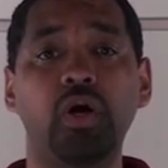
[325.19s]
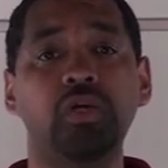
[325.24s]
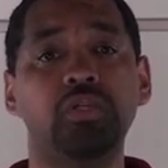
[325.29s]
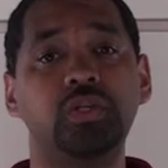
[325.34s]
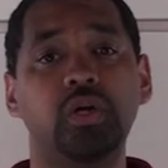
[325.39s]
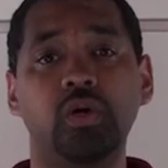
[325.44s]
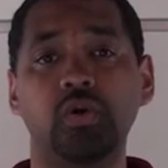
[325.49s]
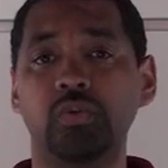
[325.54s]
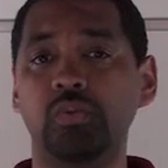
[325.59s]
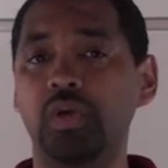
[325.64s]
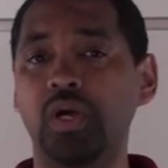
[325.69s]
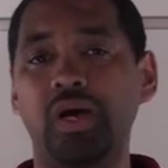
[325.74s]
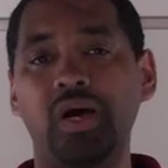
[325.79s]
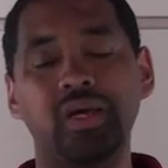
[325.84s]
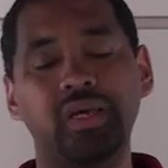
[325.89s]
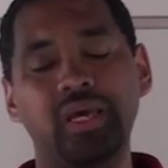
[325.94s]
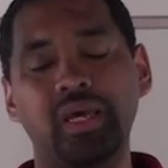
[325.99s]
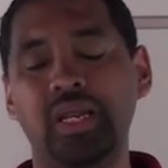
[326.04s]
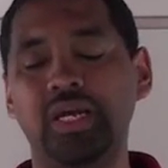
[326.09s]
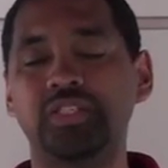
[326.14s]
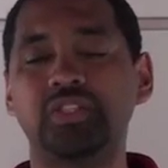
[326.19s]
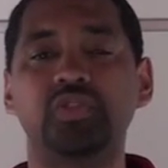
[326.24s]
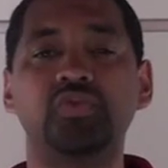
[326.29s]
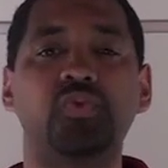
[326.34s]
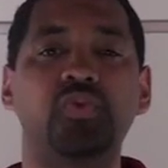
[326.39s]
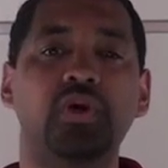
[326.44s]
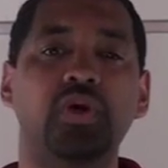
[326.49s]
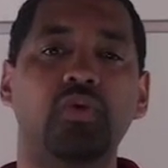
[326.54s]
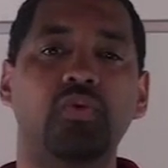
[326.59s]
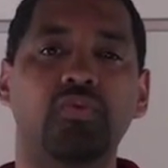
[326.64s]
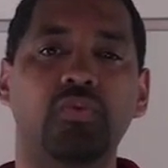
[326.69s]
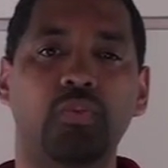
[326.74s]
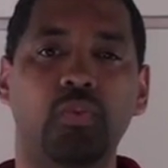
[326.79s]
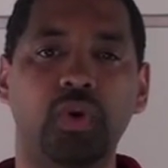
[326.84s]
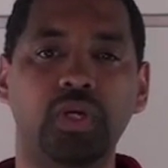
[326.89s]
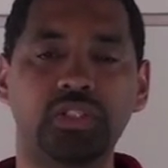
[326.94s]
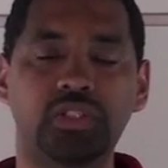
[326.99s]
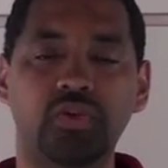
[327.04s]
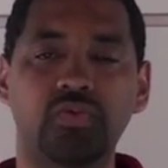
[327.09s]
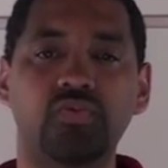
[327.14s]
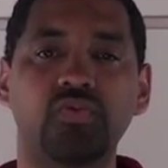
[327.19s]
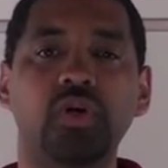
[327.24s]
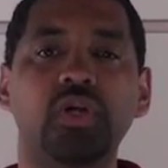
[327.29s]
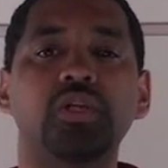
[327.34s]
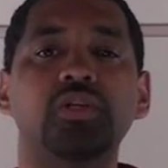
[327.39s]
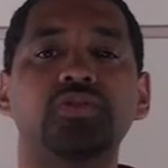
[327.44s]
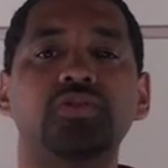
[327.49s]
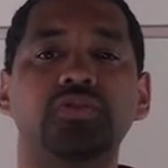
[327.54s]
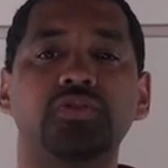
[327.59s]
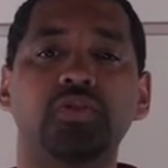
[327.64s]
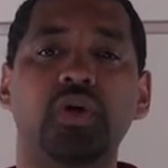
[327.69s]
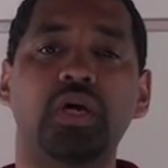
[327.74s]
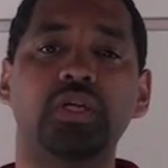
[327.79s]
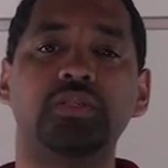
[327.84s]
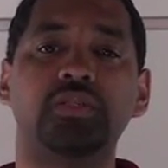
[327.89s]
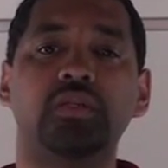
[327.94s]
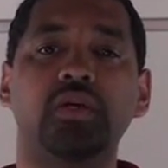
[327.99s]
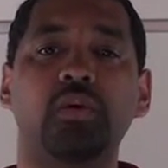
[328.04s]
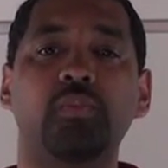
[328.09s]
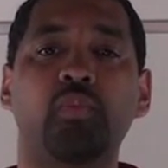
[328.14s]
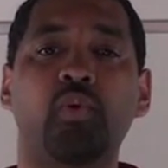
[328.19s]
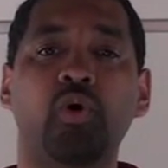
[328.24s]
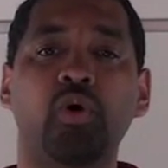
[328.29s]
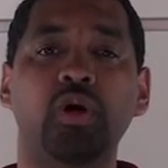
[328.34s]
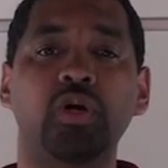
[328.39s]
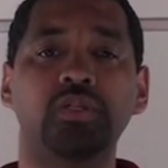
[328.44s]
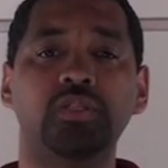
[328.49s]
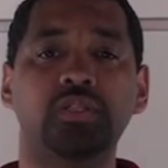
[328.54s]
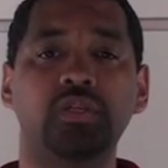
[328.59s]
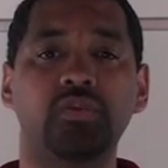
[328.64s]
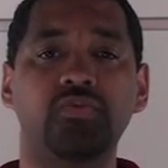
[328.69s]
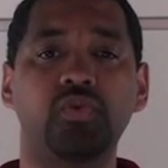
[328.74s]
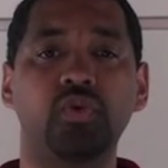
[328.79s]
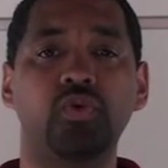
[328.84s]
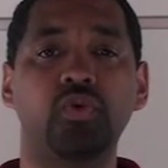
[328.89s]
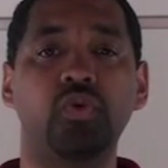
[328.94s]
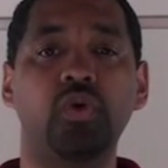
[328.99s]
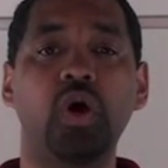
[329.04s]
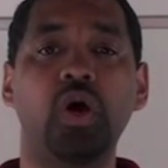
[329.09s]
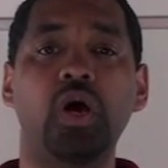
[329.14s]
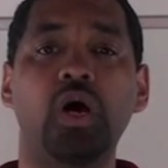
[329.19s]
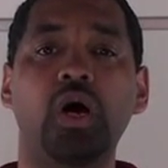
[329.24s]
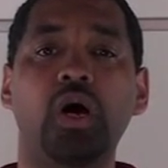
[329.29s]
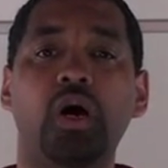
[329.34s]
So again, I just want to really stress the importance of you